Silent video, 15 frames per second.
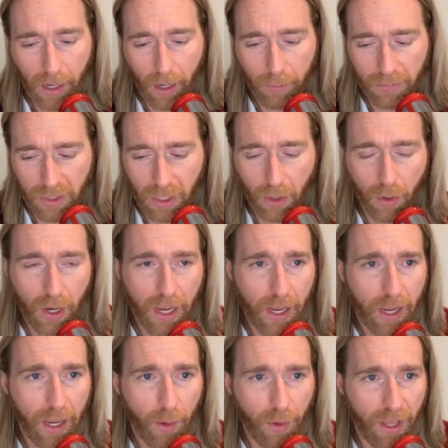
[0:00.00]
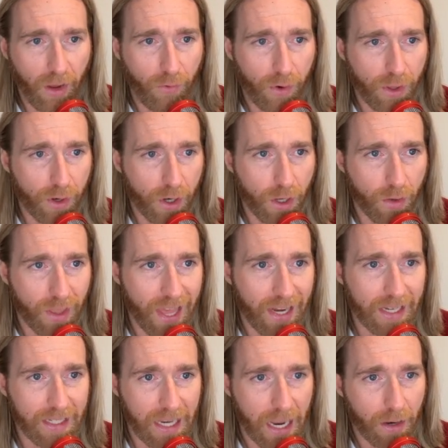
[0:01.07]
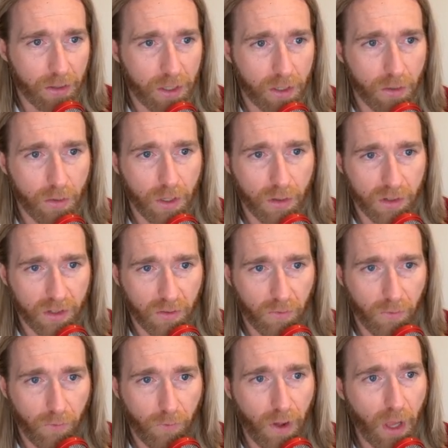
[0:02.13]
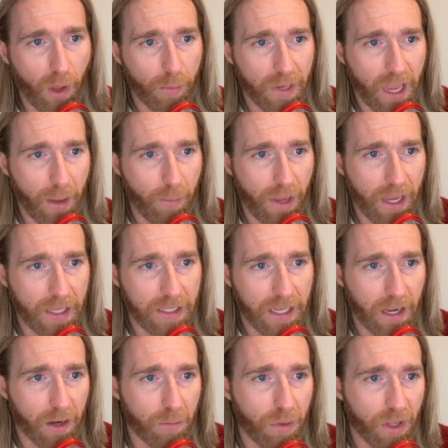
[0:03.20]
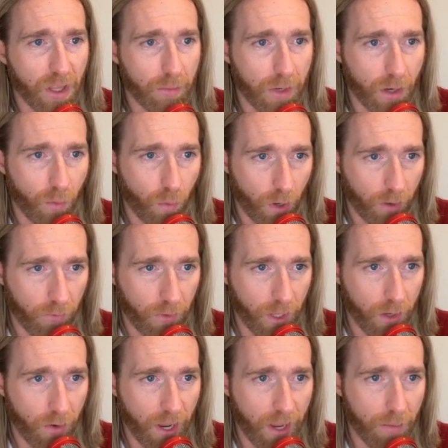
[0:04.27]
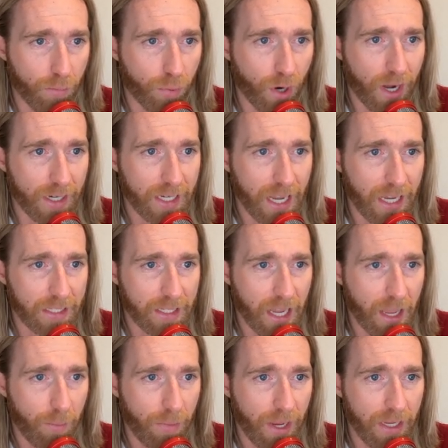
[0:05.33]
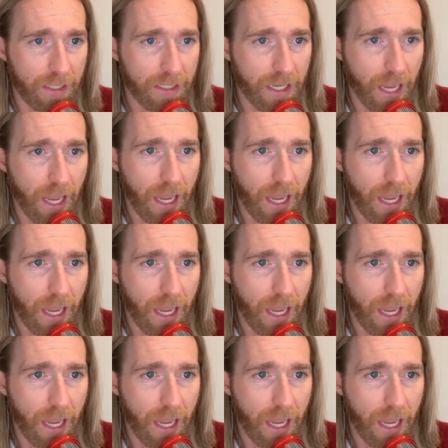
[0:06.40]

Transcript: So without further ado, that is how to use follow-up campaigns, how to build them into workflow and broadcast campaigns,